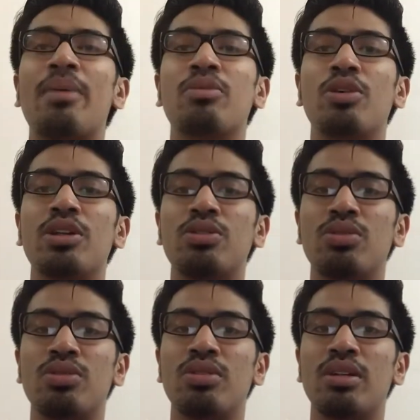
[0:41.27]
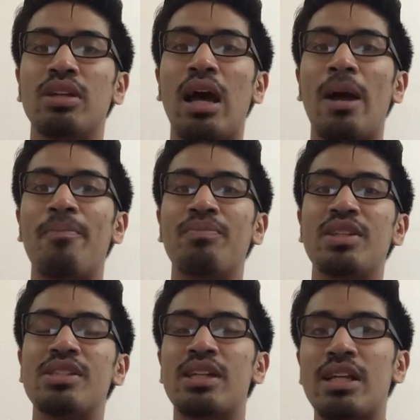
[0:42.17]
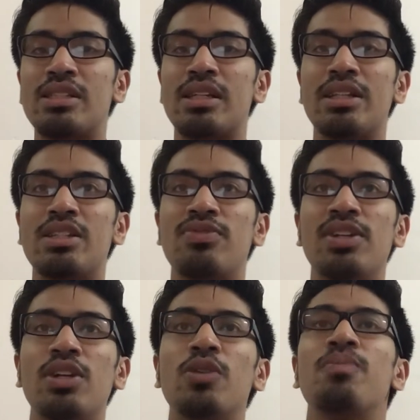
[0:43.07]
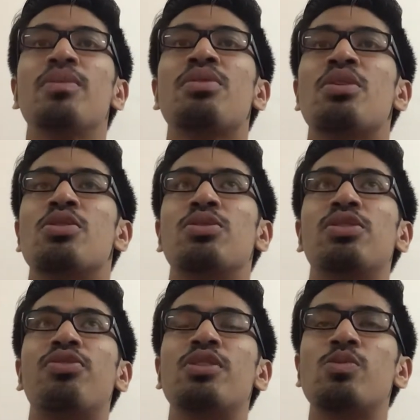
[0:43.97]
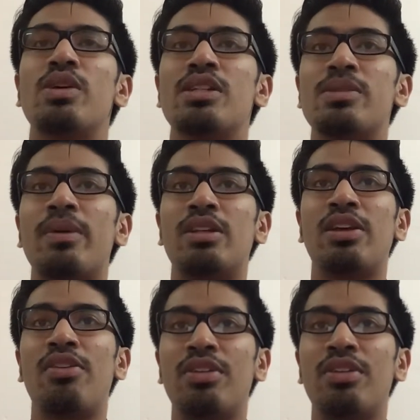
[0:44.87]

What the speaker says: I'm going to discuss in this video. So the first one is about their